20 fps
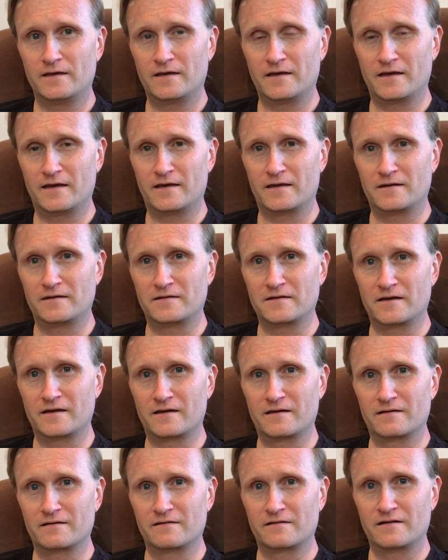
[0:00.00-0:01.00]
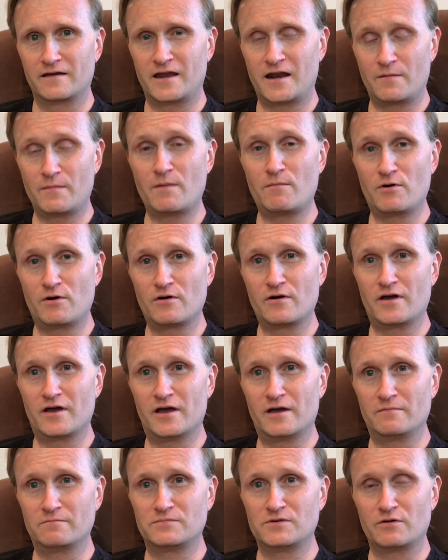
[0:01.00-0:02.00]
And uh, and I remember
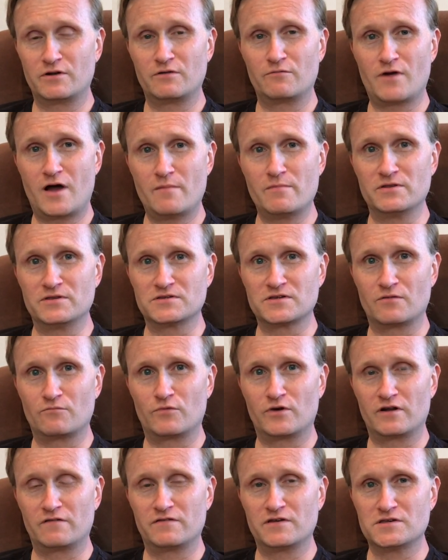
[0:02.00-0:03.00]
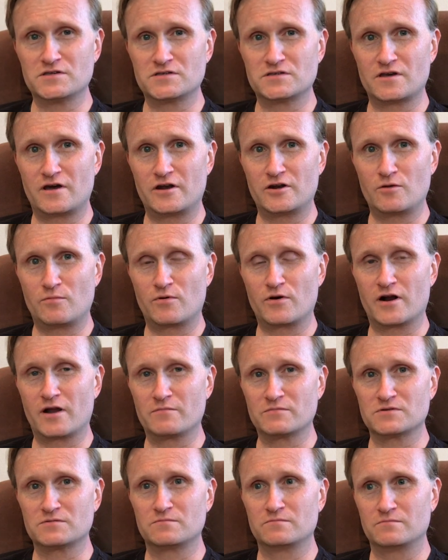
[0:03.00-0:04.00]
um, Tony Robbins on one of his audio
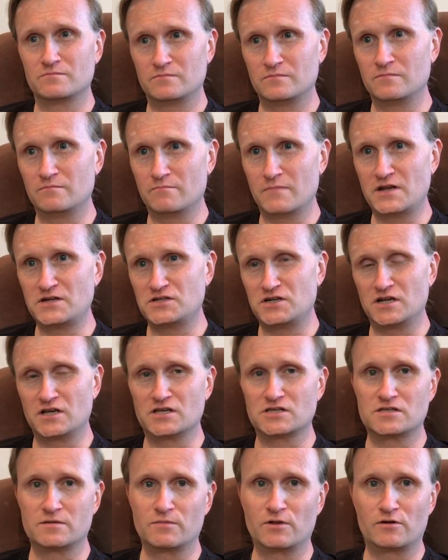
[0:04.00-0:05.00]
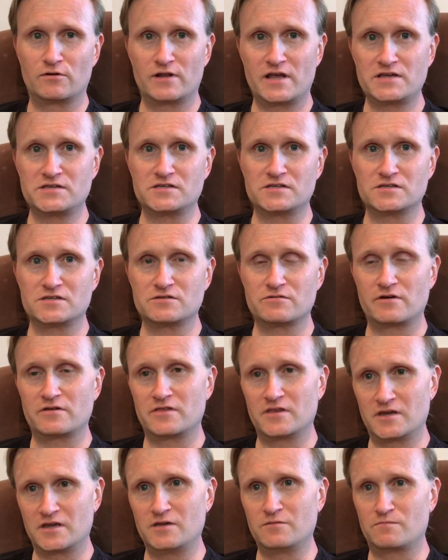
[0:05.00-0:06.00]
programs mentioning a similar lesson. So I
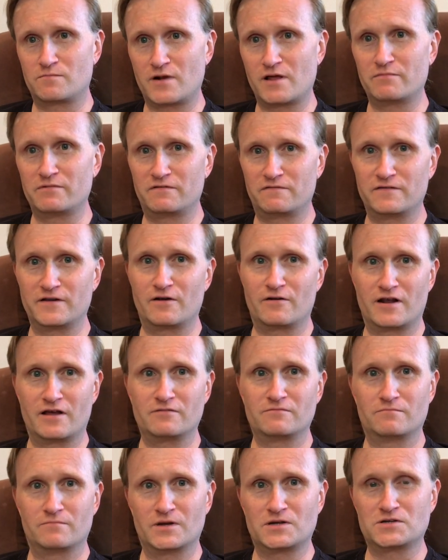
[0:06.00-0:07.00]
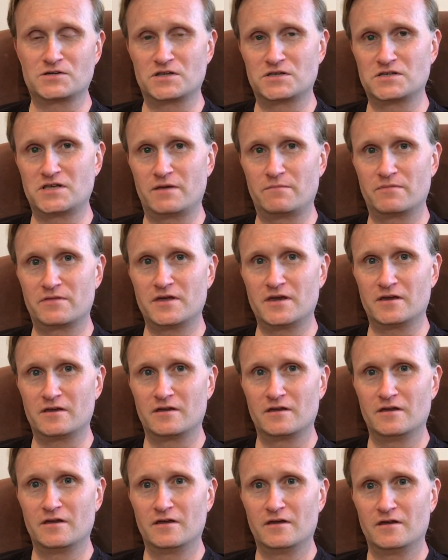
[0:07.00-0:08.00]
think he probably figured out much the same thing.
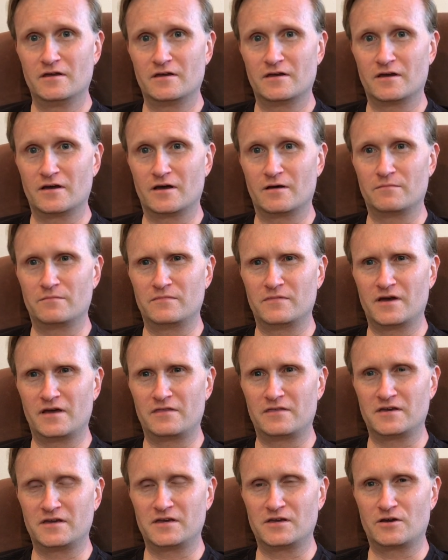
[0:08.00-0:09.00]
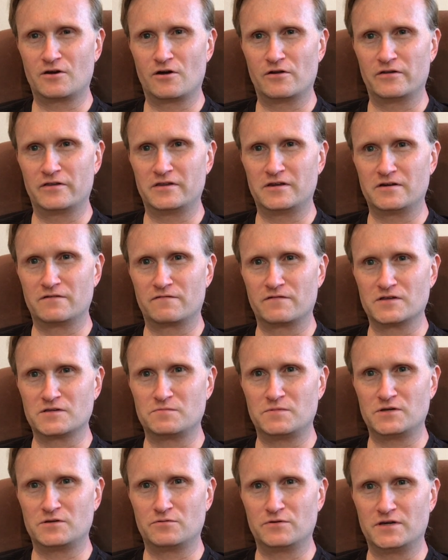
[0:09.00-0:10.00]
Um, I think he called it the difference
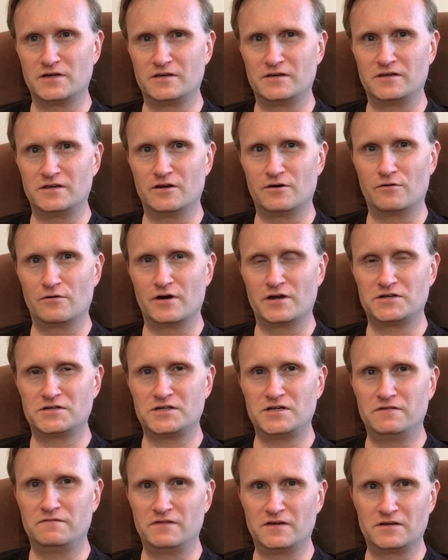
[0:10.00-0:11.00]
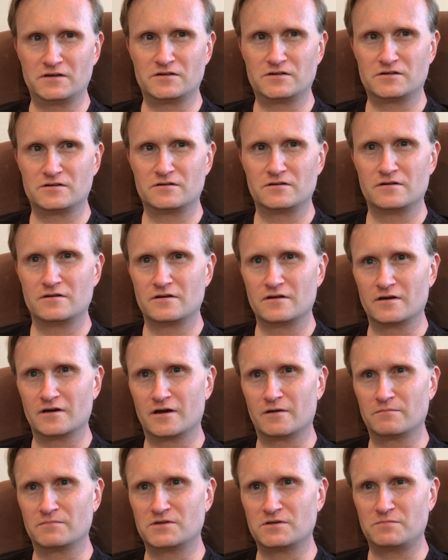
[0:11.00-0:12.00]
between you know achieving
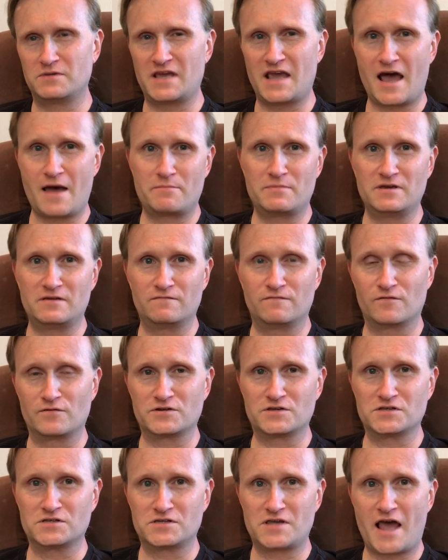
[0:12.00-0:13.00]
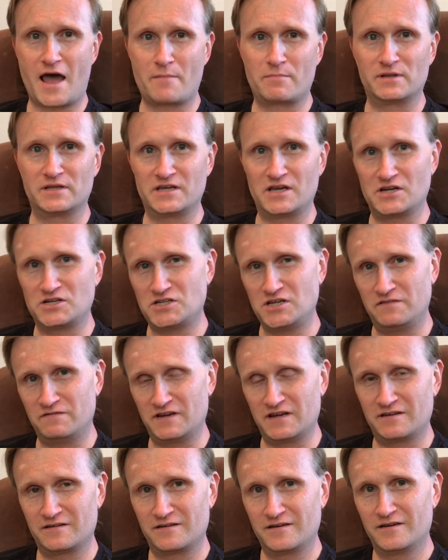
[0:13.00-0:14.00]
um, to be happy versus happily
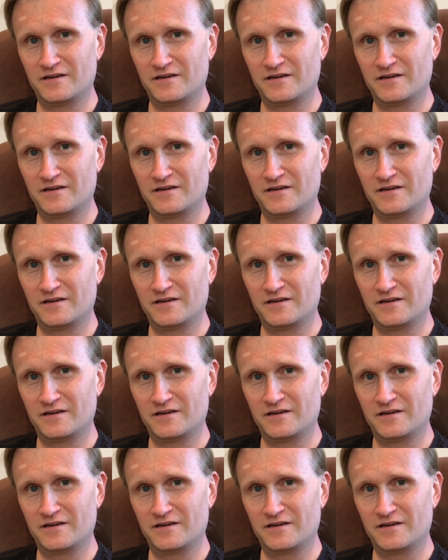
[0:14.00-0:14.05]
achieving.